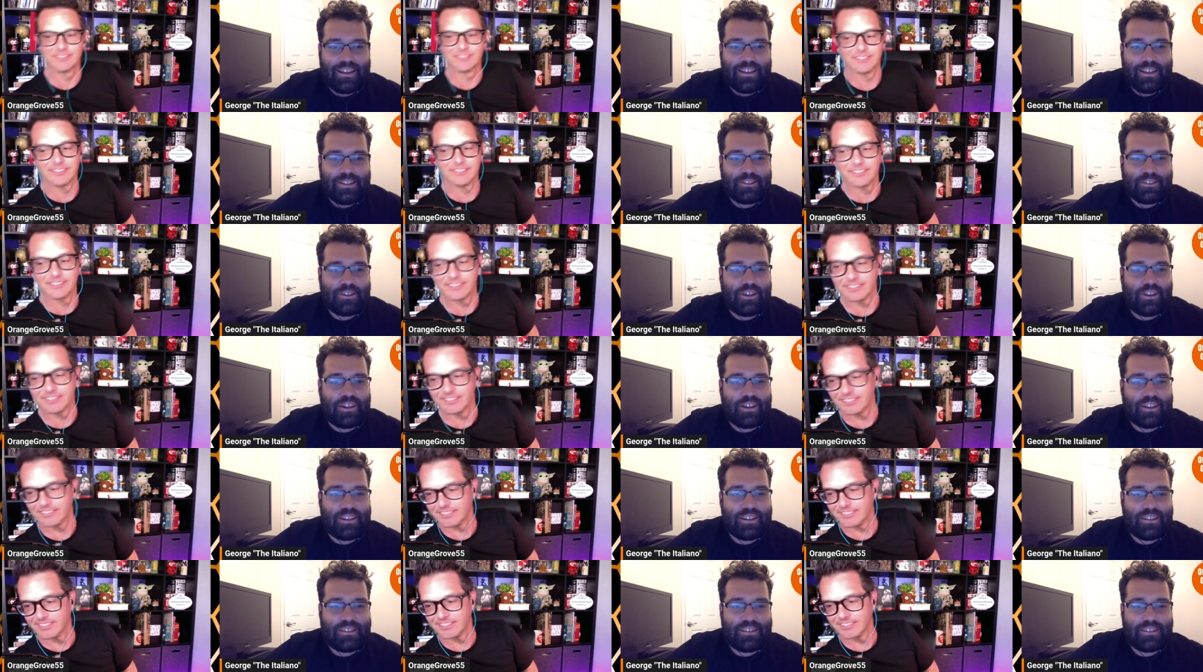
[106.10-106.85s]

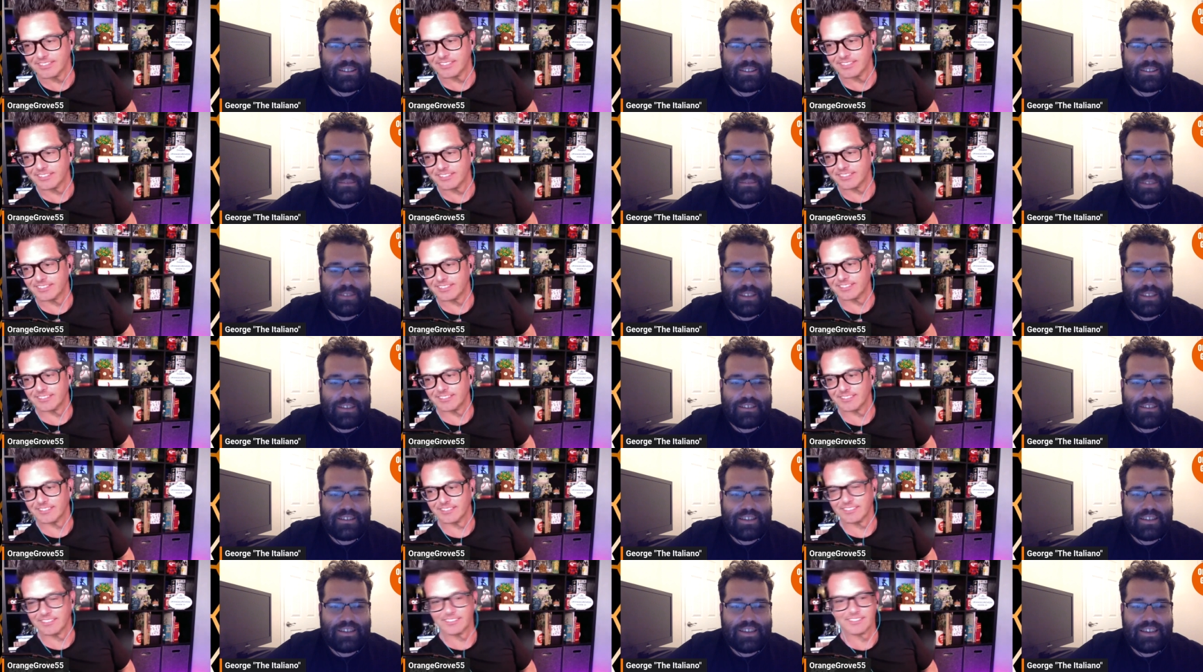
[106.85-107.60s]
Speaker 1: talking some
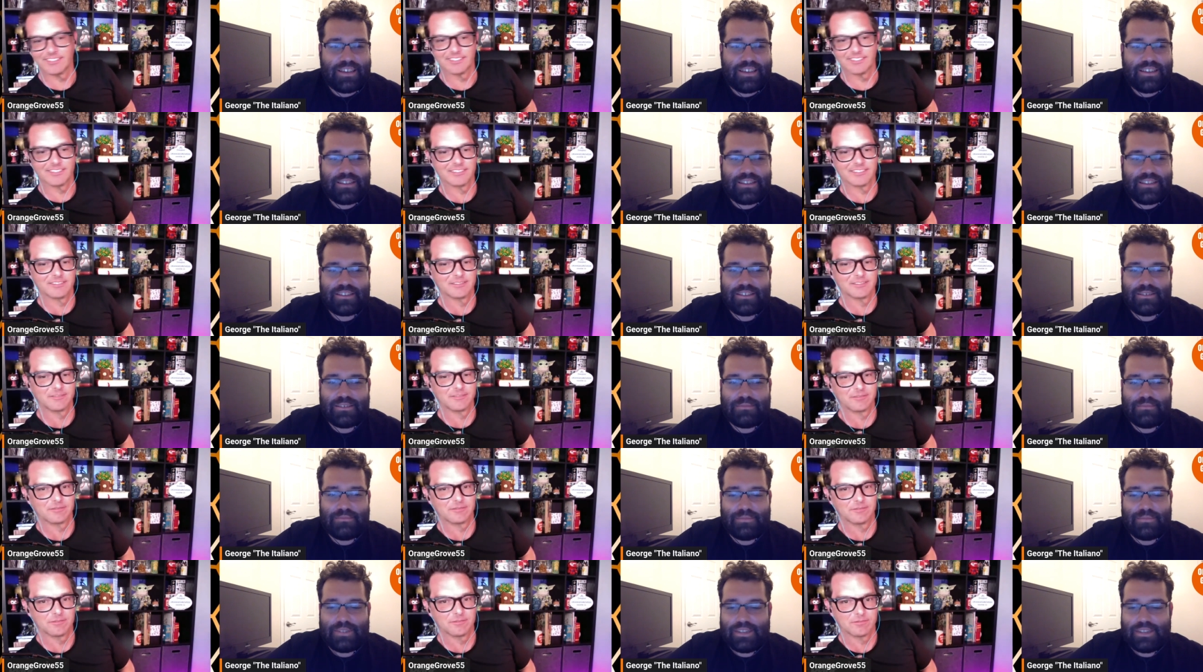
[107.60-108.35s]
Disney,
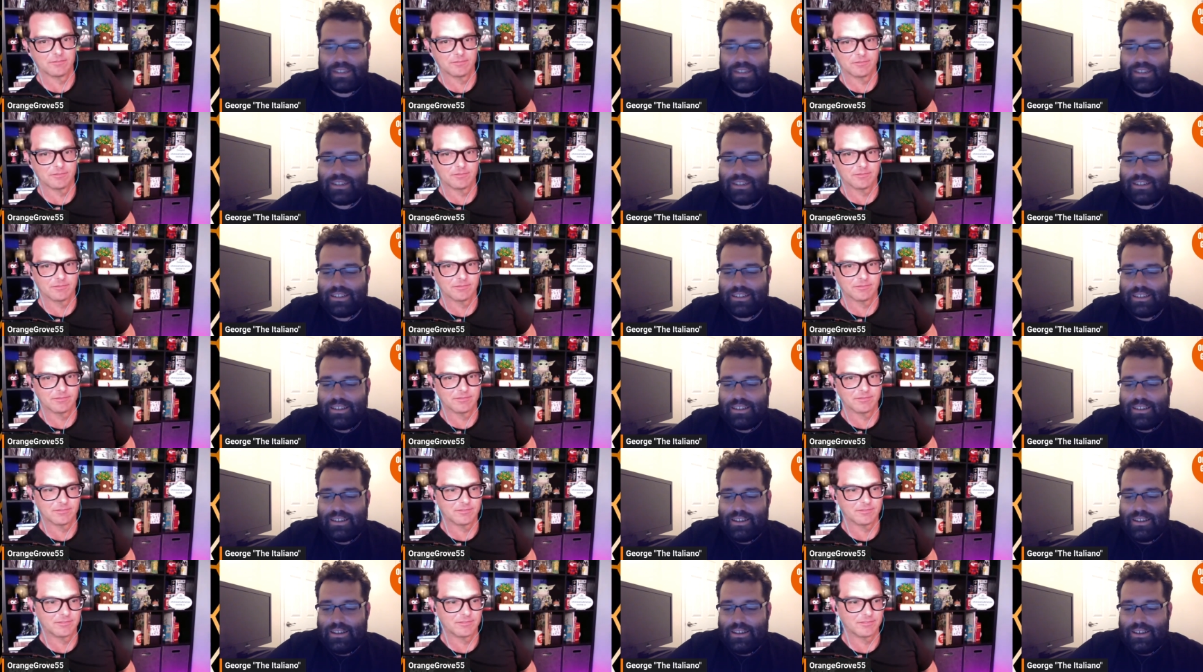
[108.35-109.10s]
some uh,
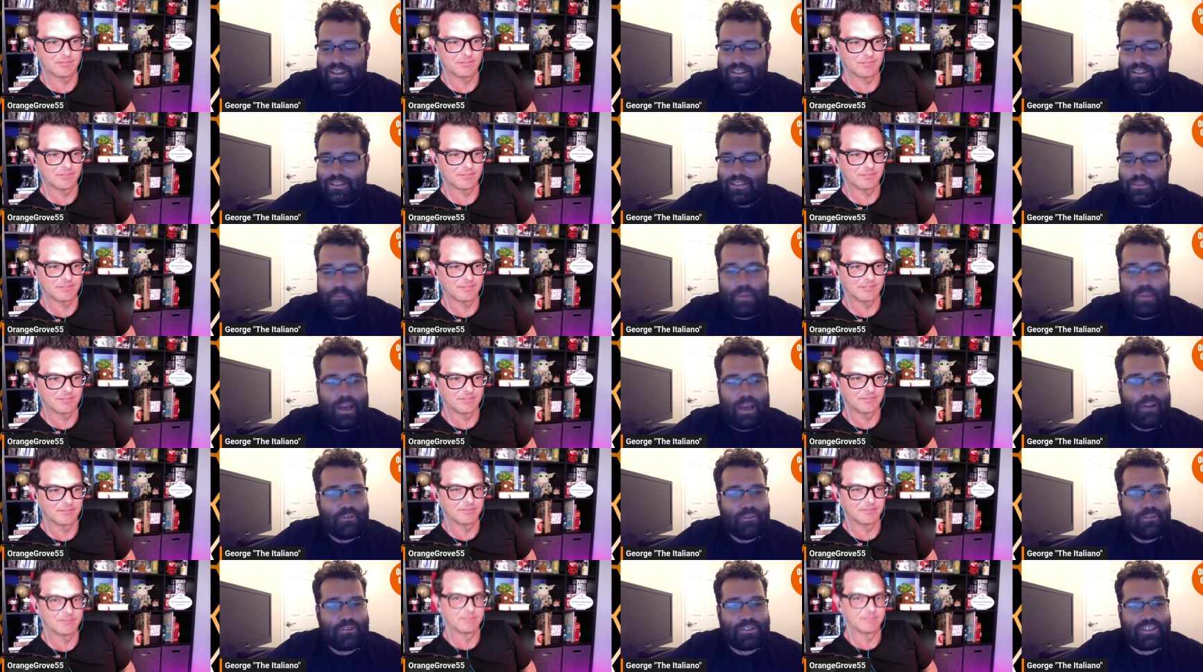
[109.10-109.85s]
some
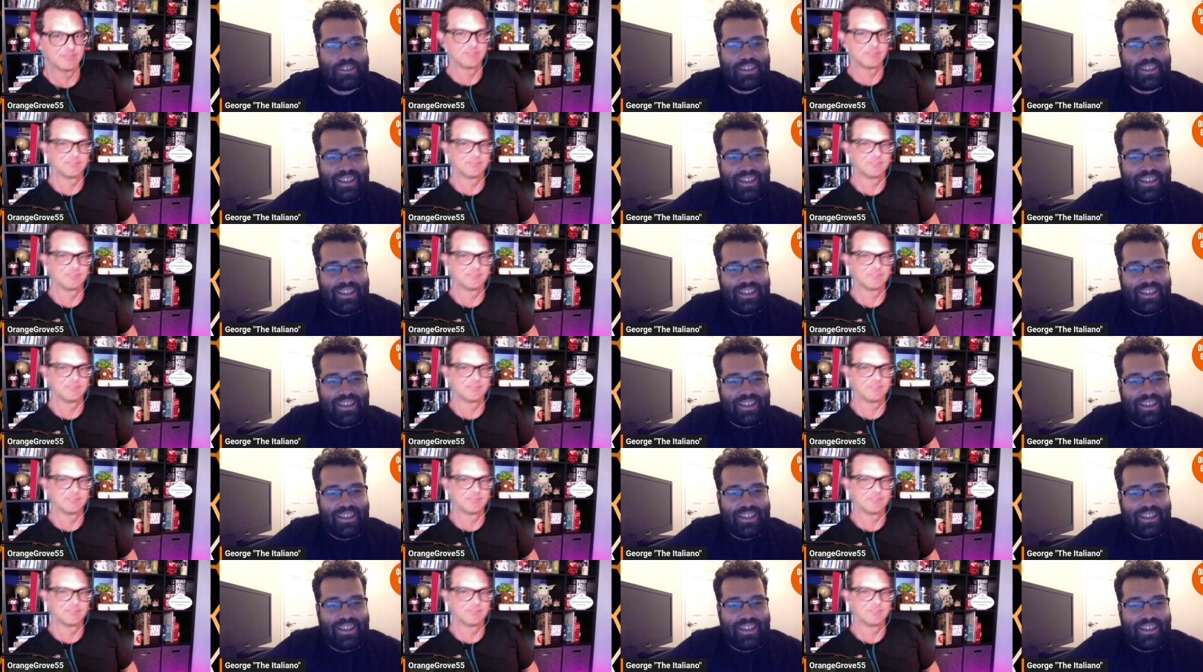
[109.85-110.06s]
Peltz,